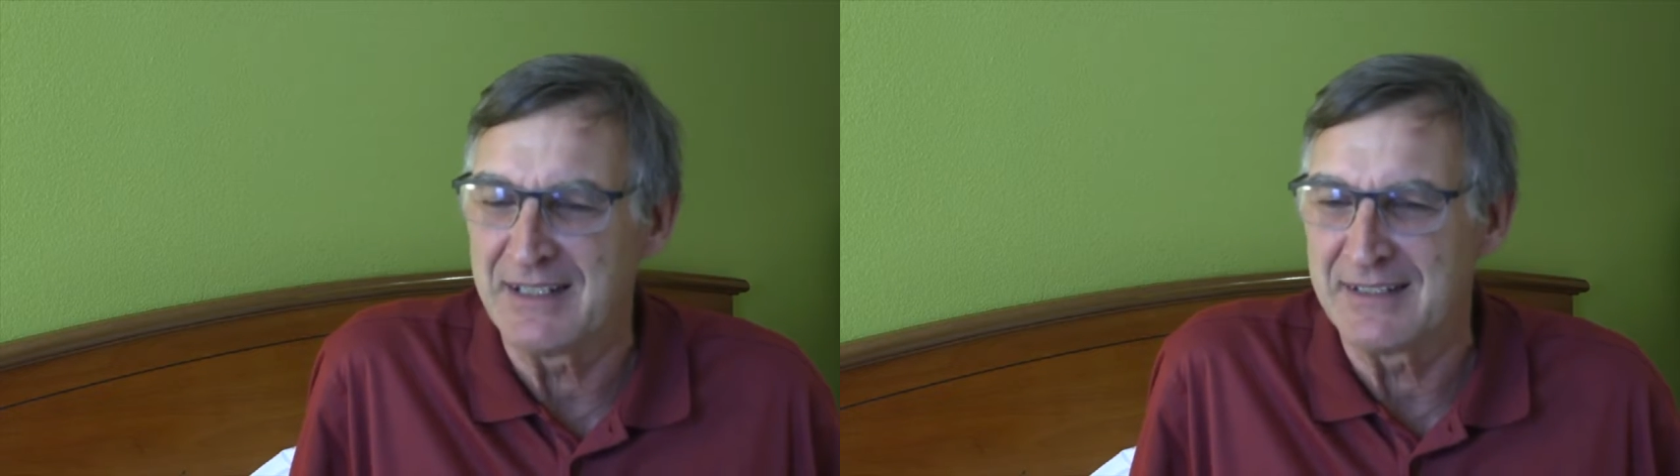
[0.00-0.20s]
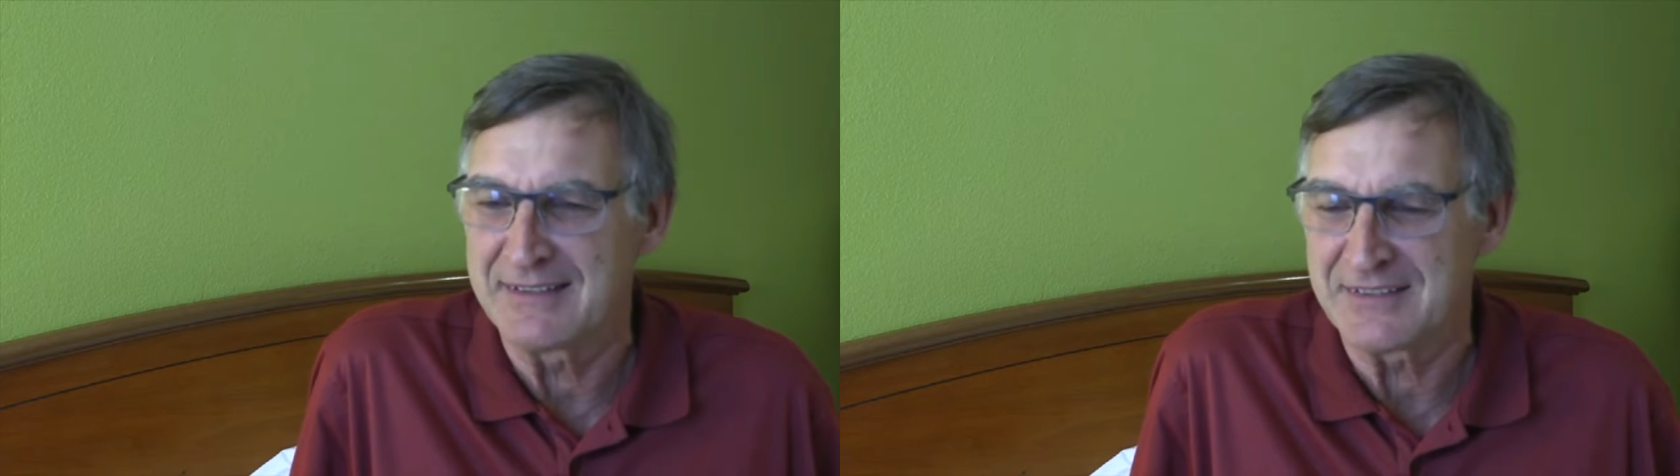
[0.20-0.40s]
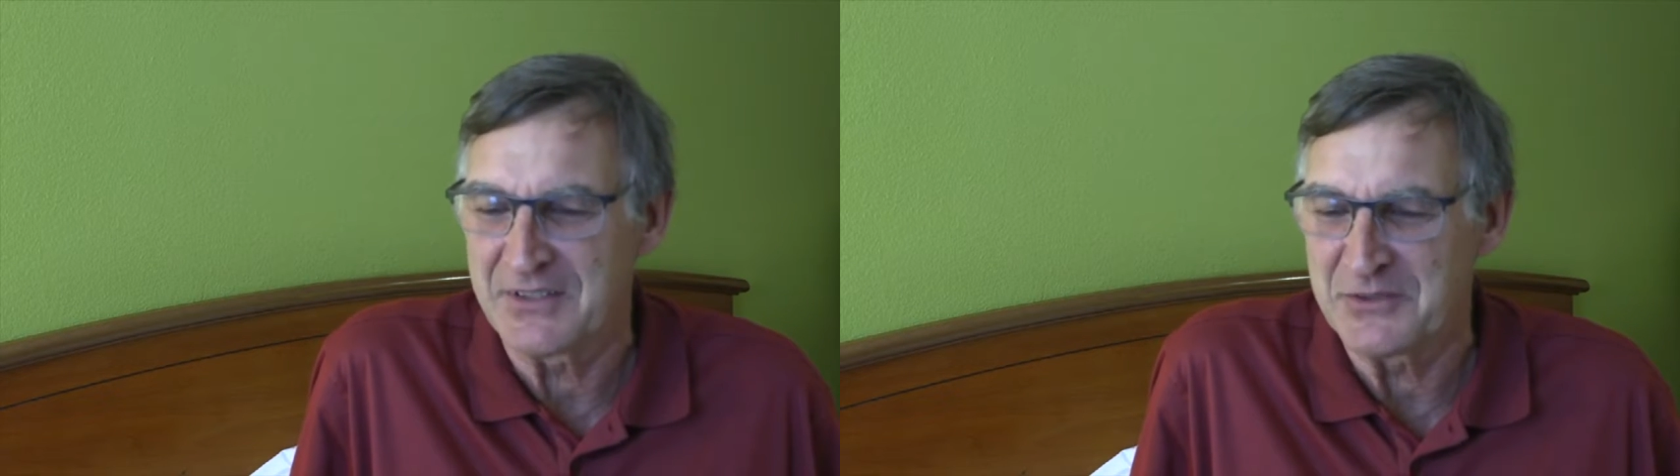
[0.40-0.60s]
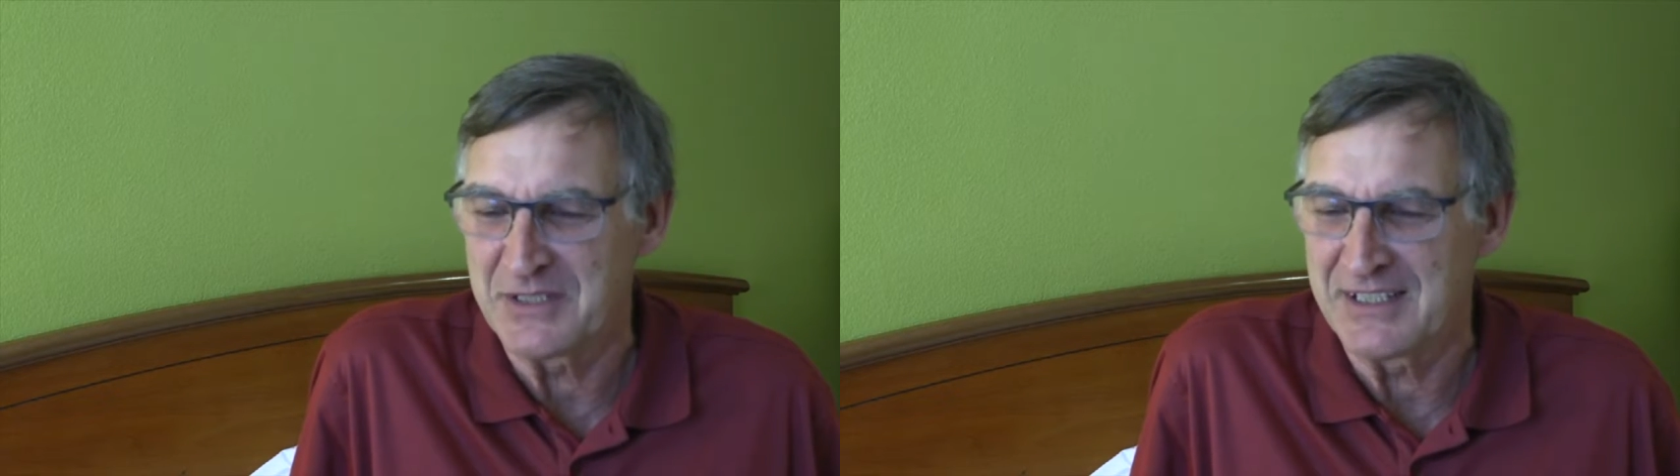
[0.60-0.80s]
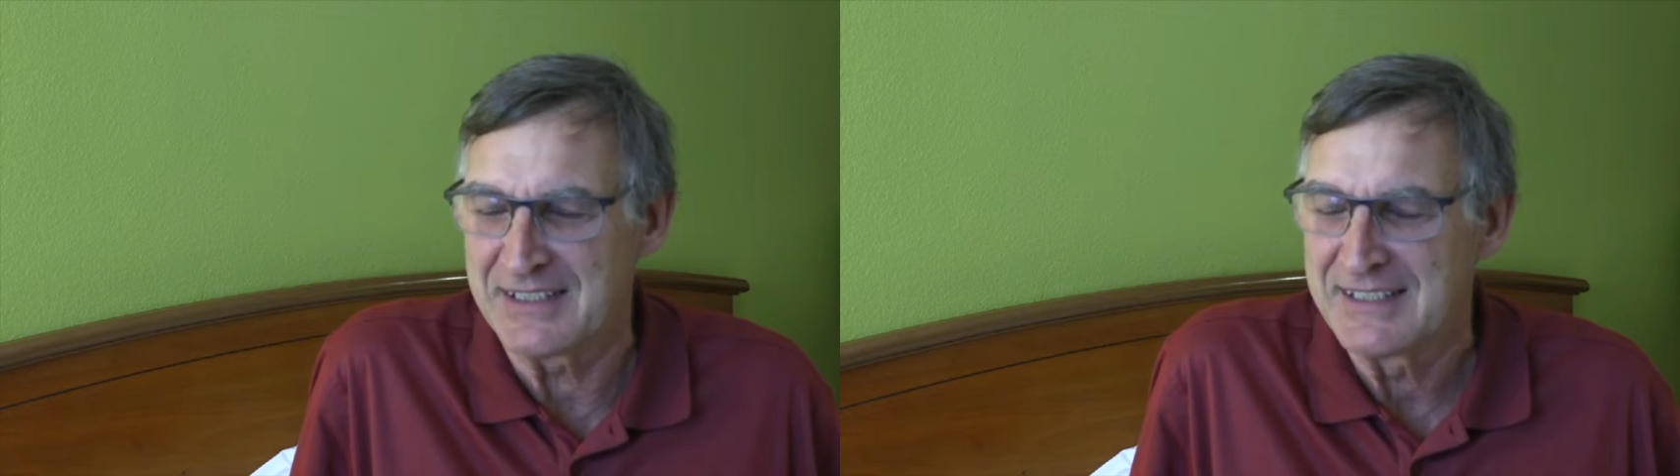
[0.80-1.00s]
And so
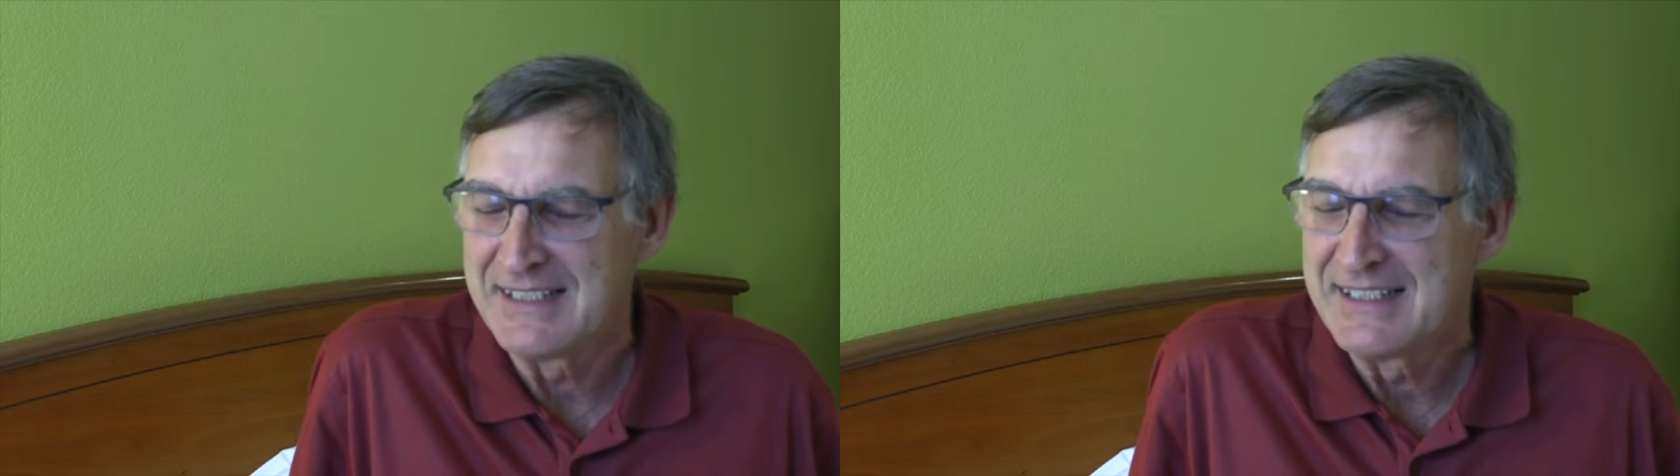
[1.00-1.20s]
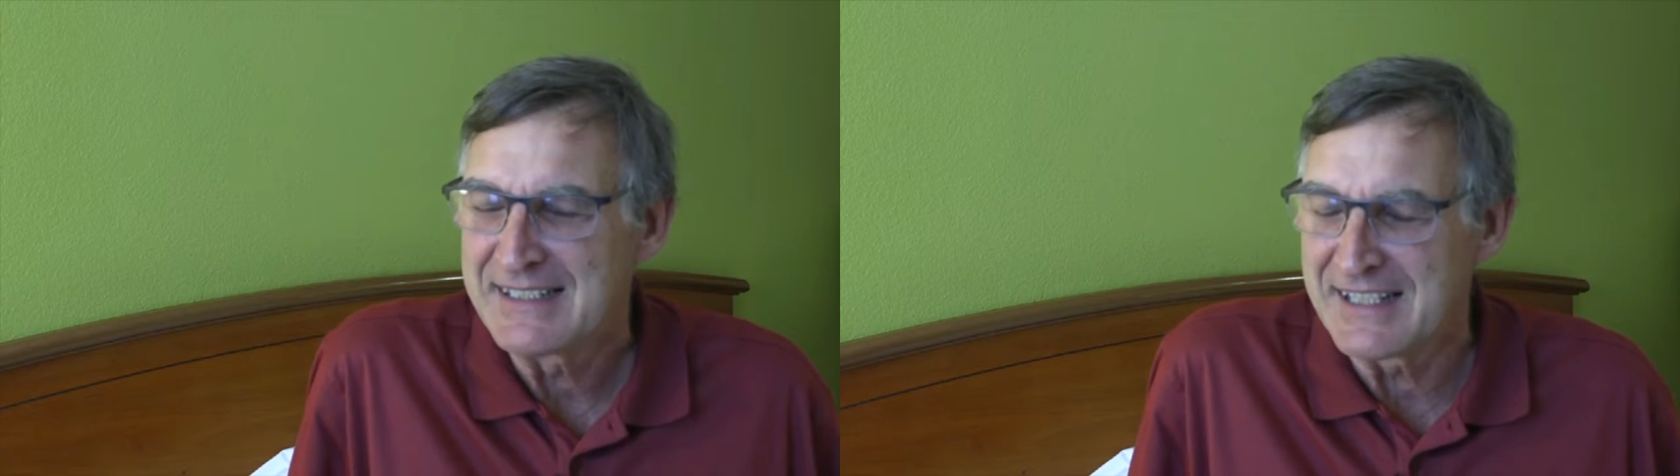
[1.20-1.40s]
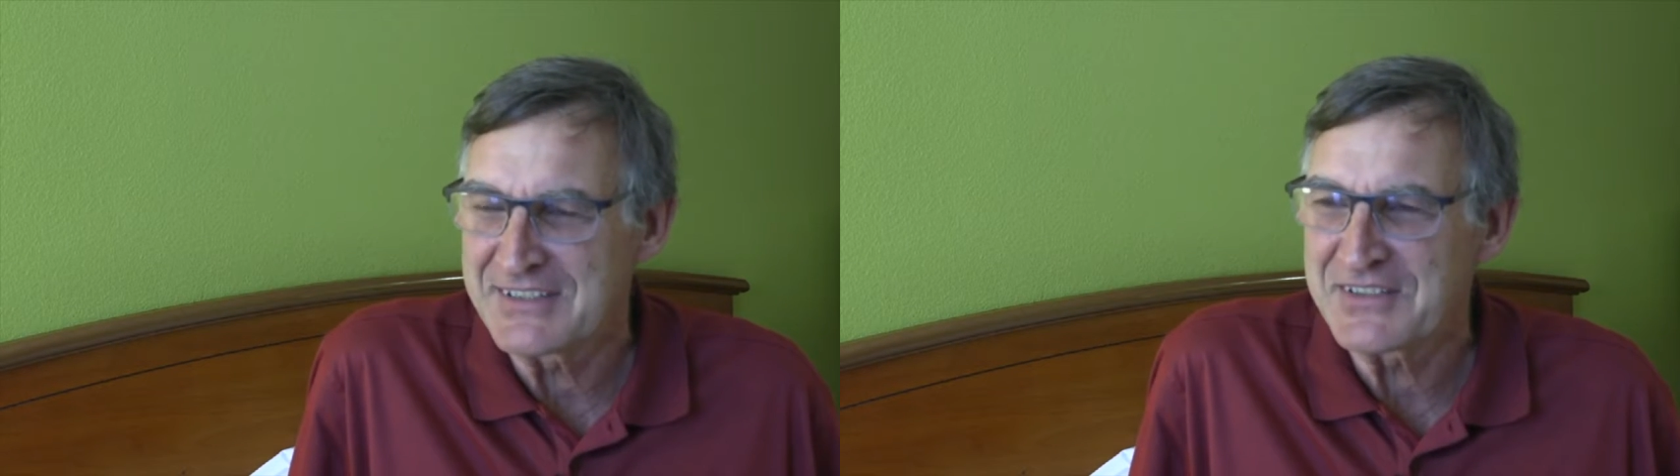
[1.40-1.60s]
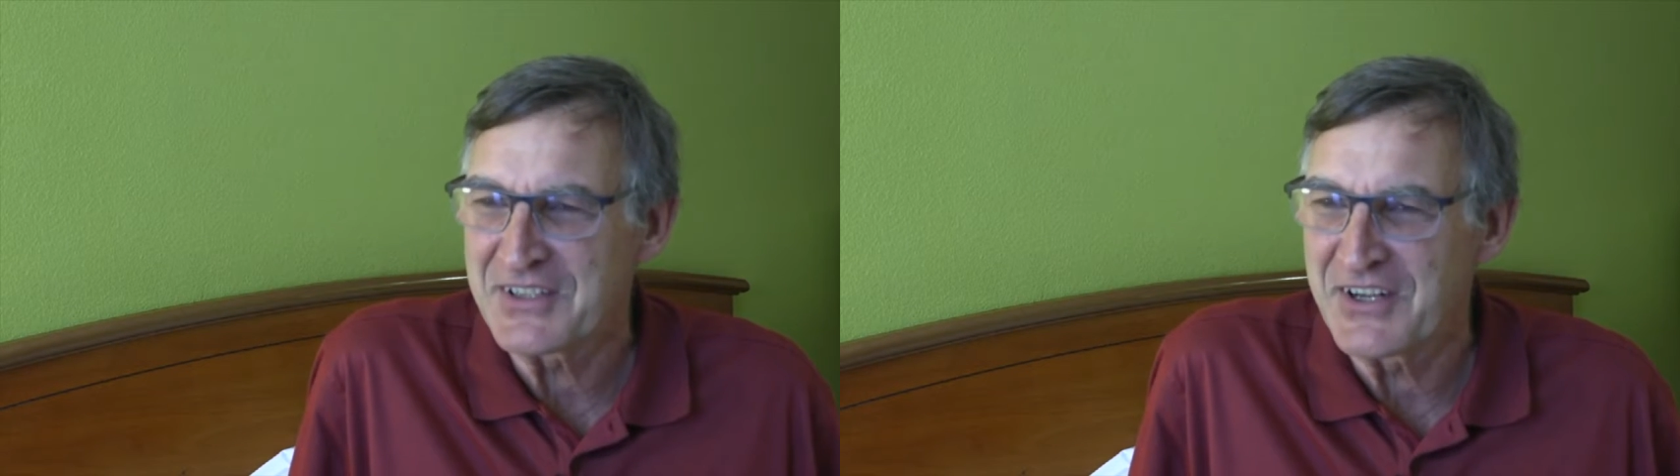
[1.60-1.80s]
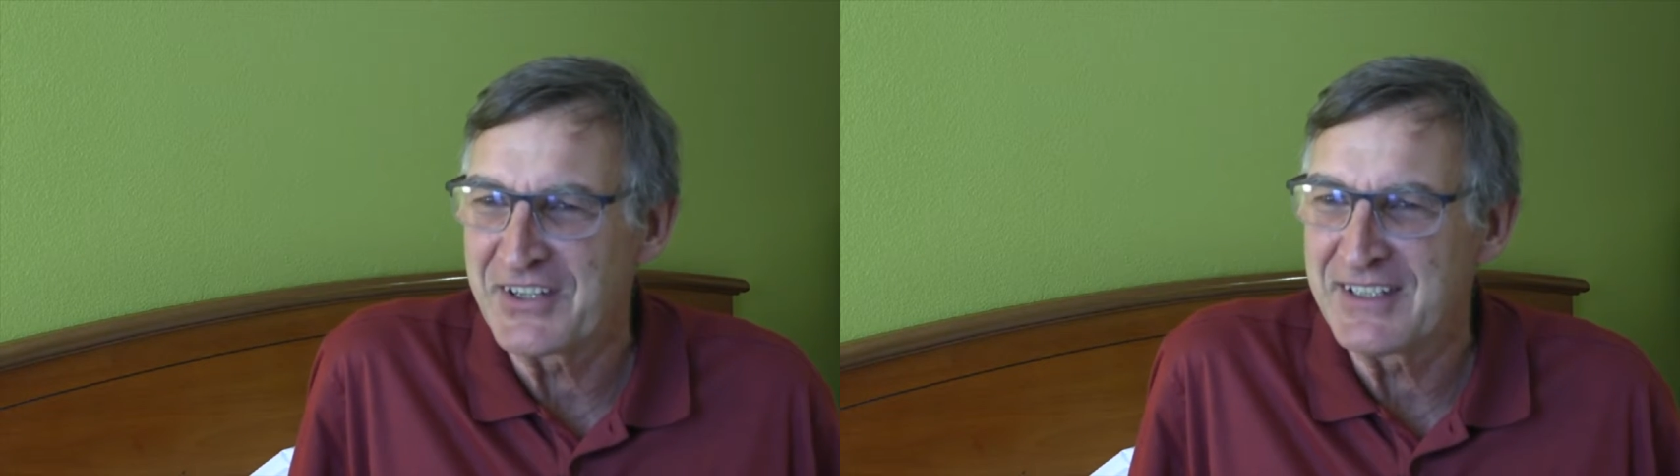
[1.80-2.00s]
uh, got
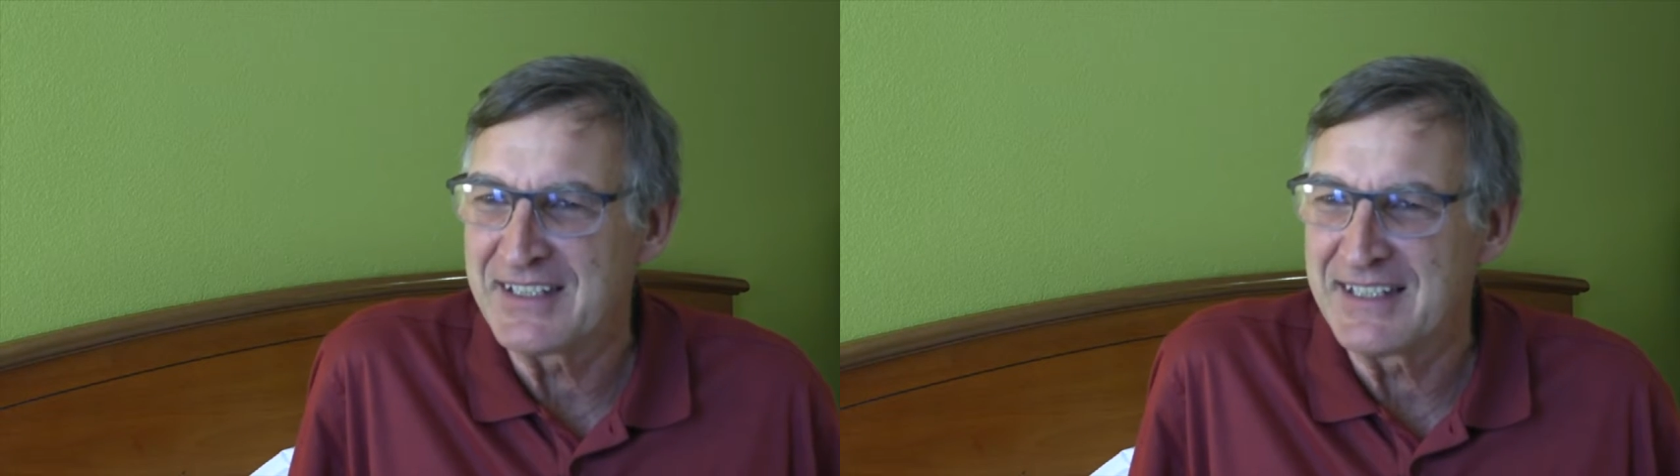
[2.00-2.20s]
started,